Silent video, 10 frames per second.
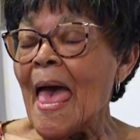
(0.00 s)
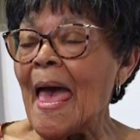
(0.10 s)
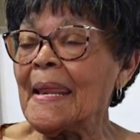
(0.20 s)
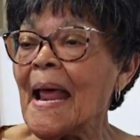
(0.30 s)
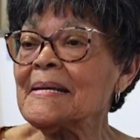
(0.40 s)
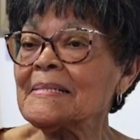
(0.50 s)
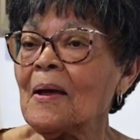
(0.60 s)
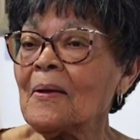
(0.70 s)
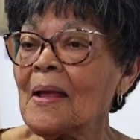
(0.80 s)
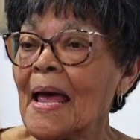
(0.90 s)
And
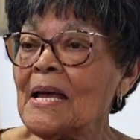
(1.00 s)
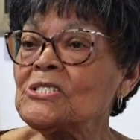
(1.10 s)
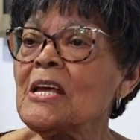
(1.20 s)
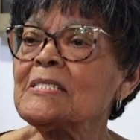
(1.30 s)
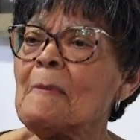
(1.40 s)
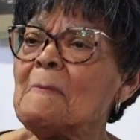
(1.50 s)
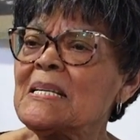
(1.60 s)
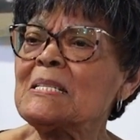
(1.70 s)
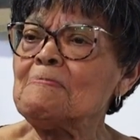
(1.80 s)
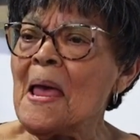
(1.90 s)
she said,
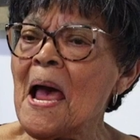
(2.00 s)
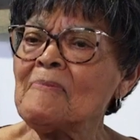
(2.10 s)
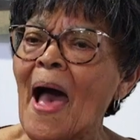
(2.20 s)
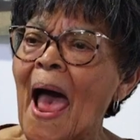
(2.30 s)
Miss Smith,